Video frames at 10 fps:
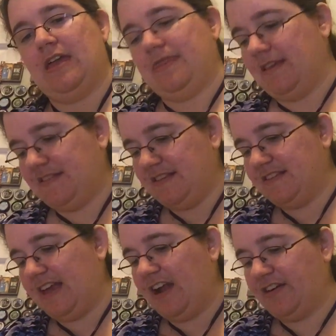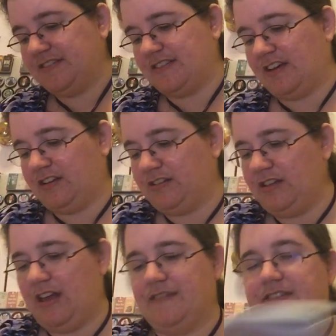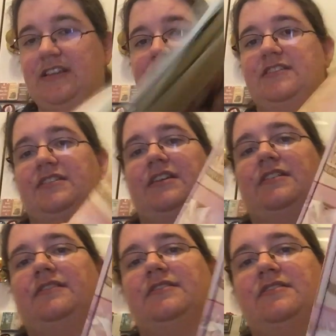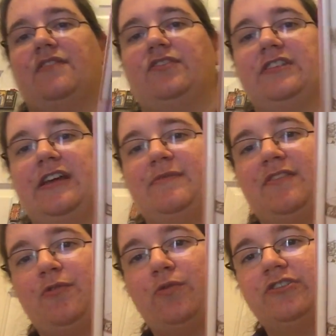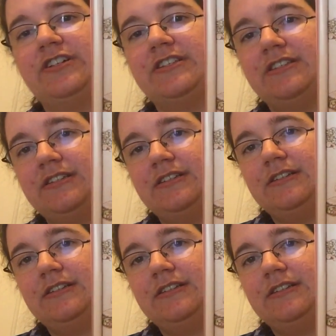This is Carousel. I've seen this done several times. It's gorgeous.